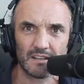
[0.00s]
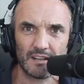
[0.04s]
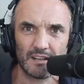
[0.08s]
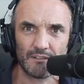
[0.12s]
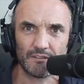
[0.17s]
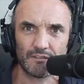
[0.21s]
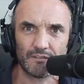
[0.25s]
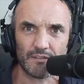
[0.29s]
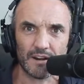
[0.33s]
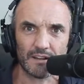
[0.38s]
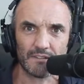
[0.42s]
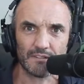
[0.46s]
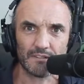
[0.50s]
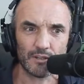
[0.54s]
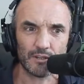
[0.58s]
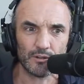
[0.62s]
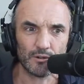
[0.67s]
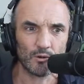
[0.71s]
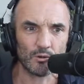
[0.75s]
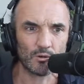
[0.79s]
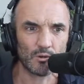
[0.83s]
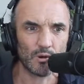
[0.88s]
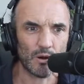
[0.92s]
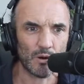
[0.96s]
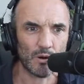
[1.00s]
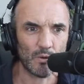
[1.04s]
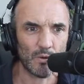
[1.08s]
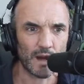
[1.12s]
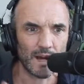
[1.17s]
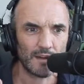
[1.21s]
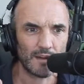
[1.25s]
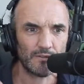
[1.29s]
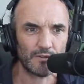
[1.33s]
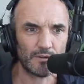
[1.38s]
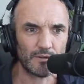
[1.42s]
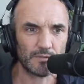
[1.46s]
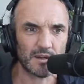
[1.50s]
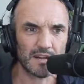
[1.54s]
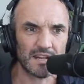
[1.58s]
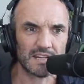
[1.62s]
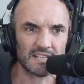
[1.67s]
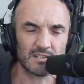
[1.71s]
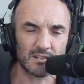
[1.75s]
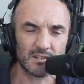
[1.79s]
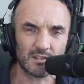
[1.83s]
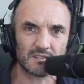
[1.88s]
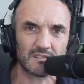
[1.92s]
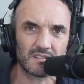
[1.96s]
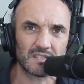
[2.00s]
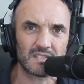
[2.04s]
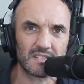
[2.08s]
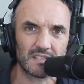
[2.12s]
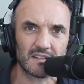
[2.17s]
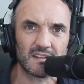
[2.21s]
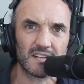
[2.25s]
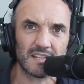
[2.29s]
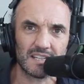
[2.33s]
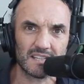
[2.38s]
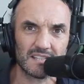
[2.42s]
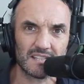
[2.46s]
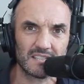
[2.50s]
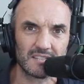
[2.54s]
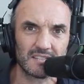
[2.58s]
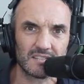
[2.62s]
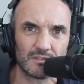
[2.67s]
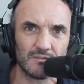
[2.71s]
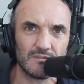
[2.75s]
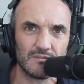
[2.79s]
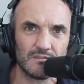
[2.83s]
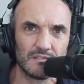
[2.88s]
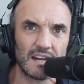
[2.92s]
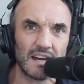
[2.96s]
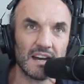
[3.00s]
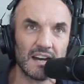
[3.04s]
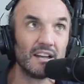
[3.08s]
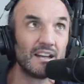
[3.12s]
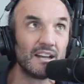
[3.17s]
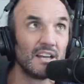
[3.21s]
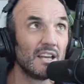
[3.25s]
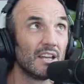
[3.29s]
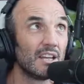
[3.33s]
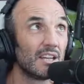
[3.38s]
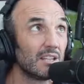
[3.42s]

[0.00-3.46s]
in front of you or away from you. It's not designed to do that.